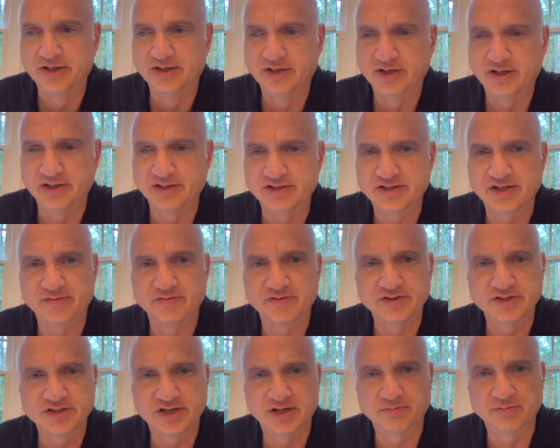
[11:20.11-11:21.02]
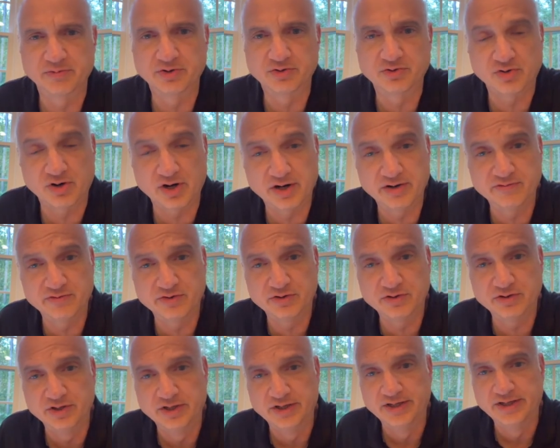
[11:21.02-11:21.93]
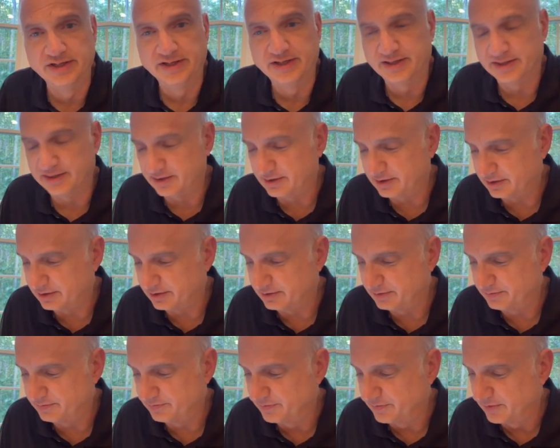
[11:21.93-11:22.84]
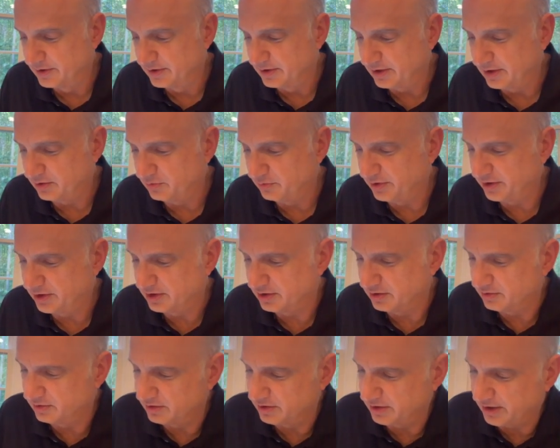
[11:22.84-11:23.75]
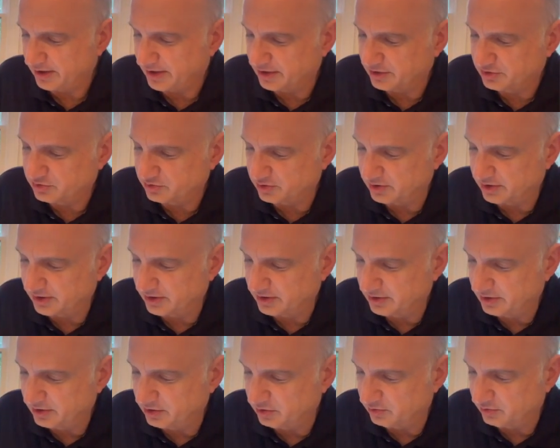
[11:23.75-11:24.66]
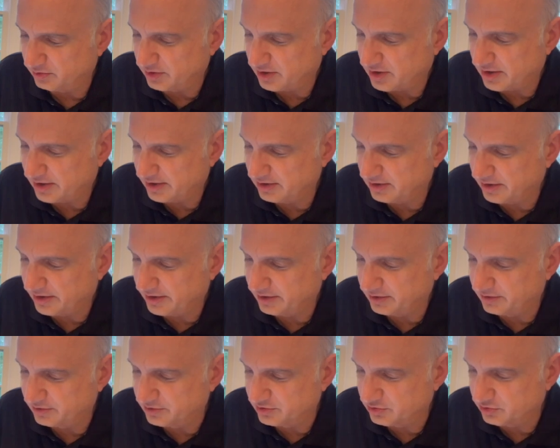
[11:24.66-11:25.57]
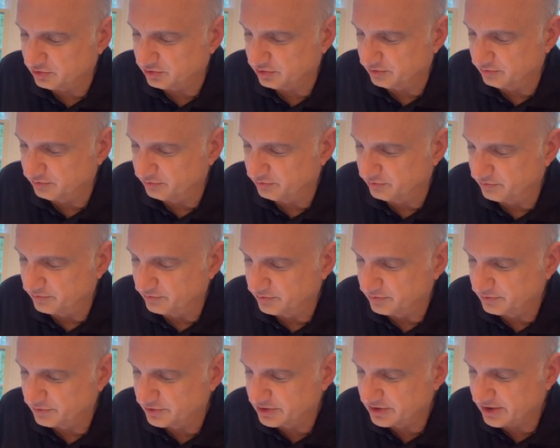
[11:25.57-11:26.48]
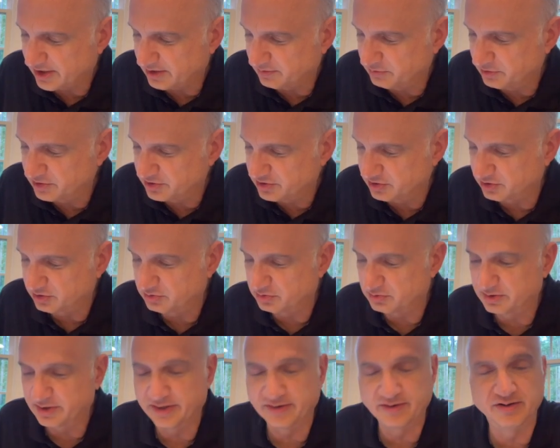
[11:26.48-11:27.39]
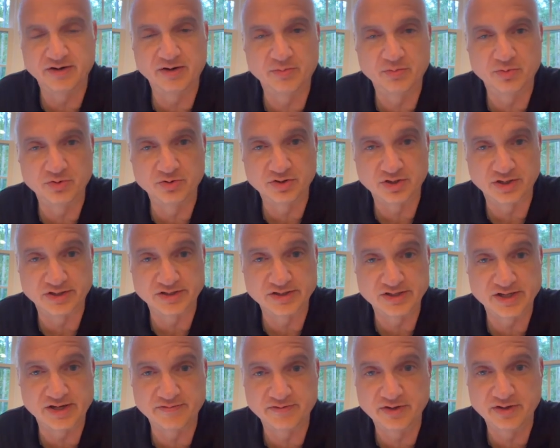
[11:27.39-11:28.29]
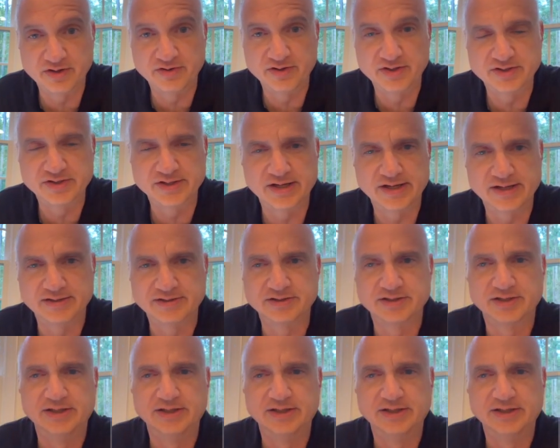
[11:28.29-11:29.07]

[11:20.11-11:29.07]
a 7-segment driver, and we can actually, highlight certain segments to create numbers like 7 in this case.